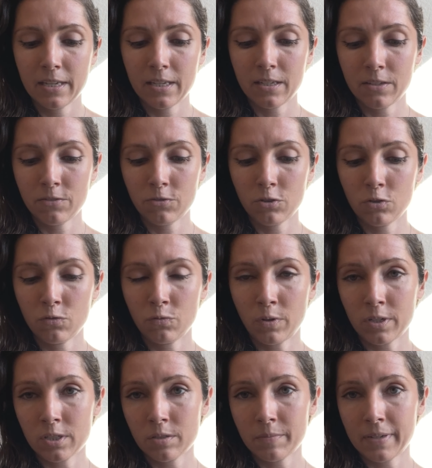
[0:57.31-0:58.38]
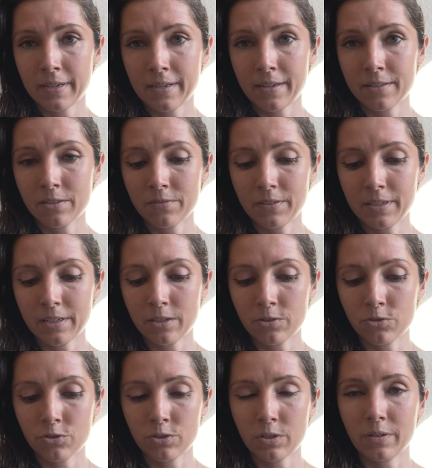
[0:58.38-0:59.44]
If you've watched my other
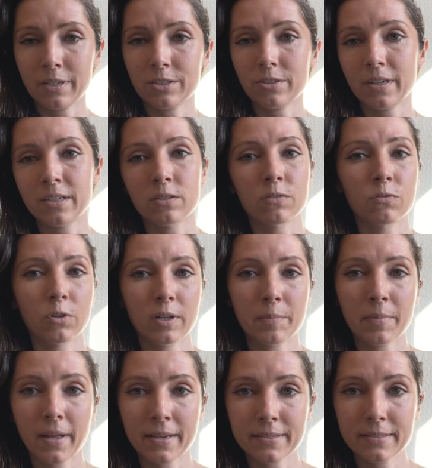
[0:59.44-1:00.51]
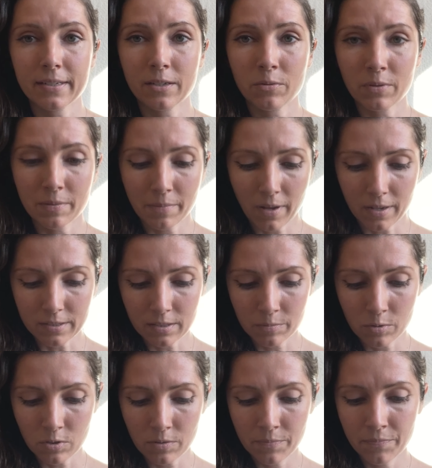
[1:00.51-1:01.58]
videos, you know I try to avoid plastic when
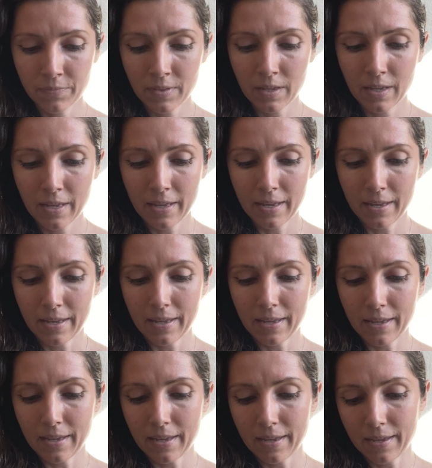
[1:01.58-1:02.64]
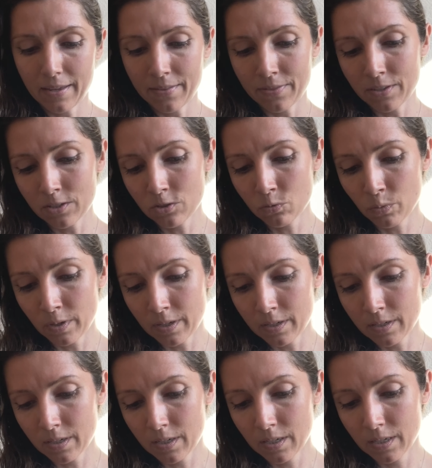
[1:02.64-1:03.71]
possible. And this
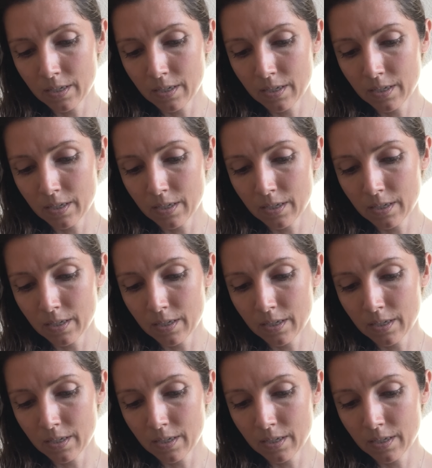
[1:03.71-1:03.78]
one